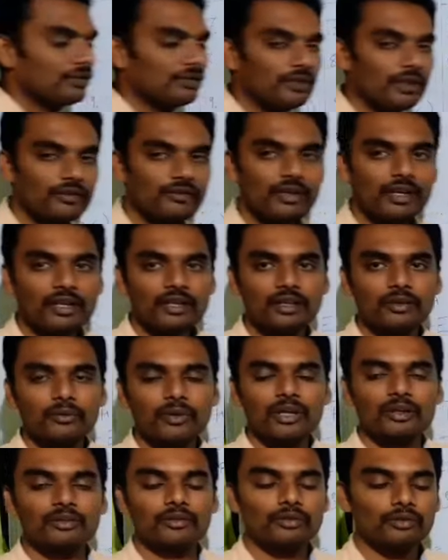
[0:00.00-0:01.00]
You have taken
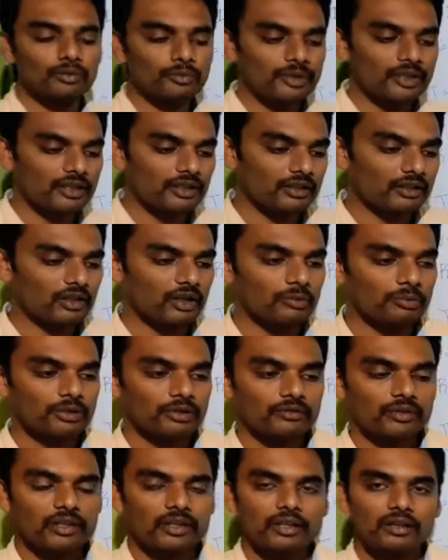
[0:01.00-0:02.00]
2 meter
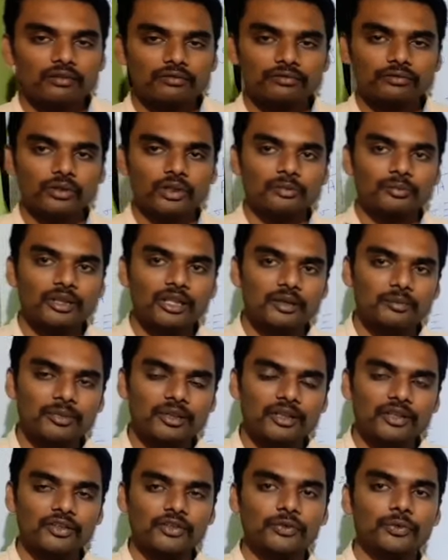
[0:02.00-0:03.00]
copper wire of 1
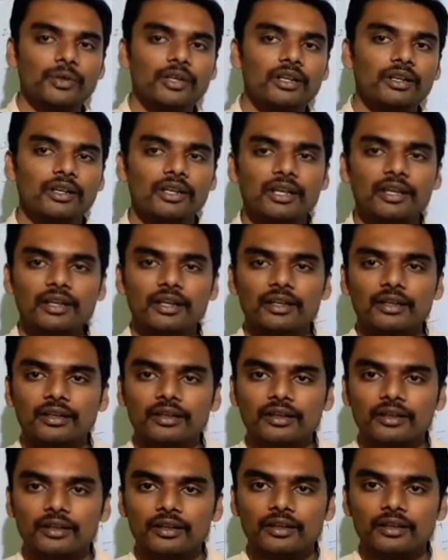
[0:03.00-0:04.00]
millimeter squared area,
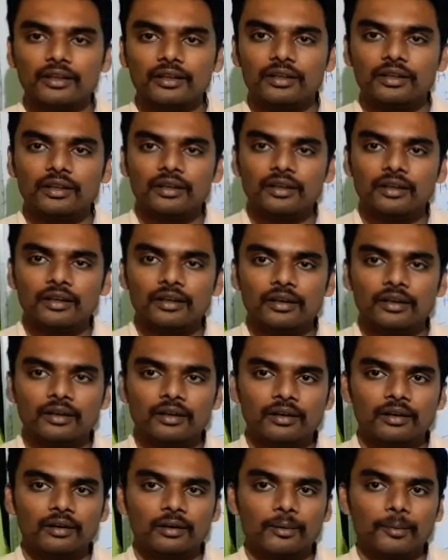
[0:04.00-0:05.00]

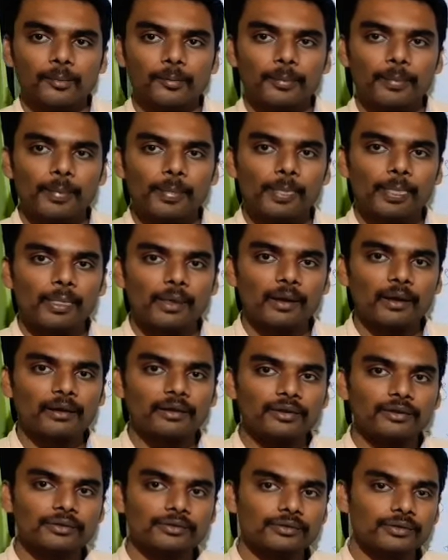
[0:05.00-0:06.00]

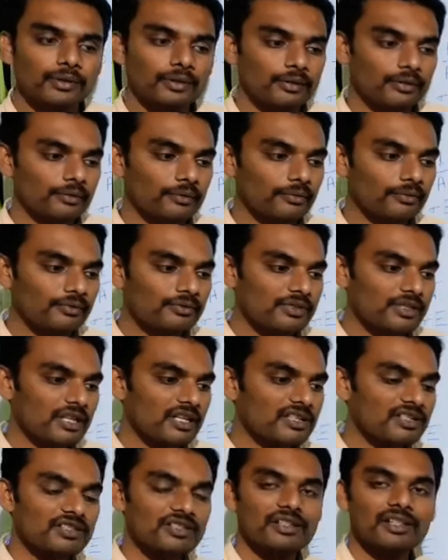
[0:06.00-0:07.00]
and you have
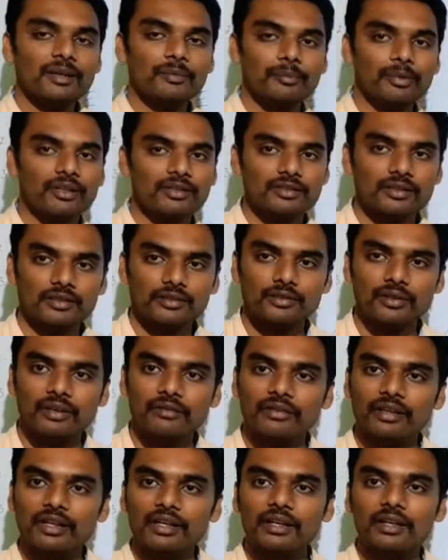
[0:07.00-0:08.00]
changed the temperature, you
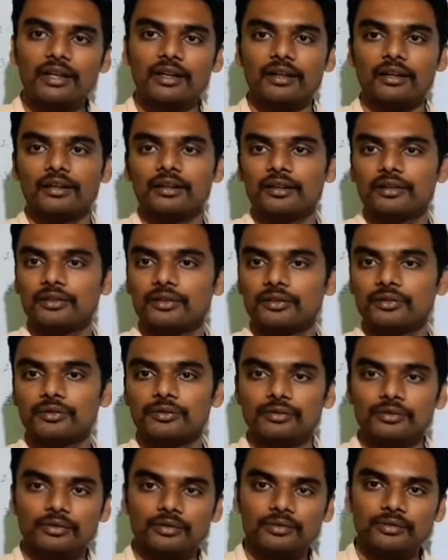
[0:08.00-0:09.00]
have heated it
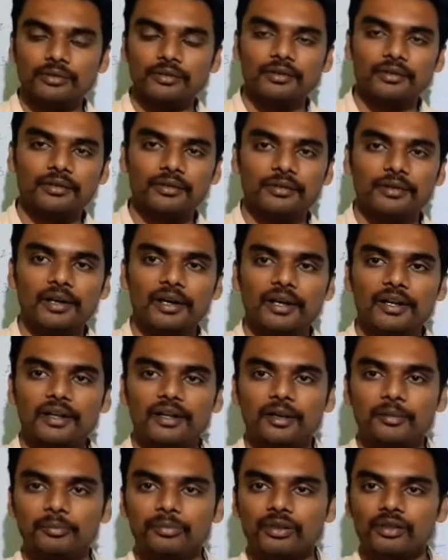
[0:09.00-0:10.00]
to a higher
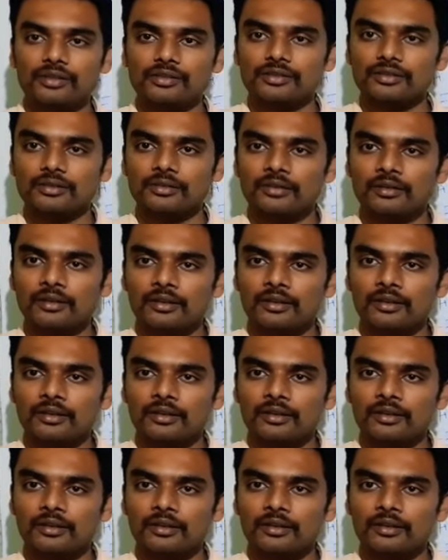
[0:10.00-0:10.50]
temperature.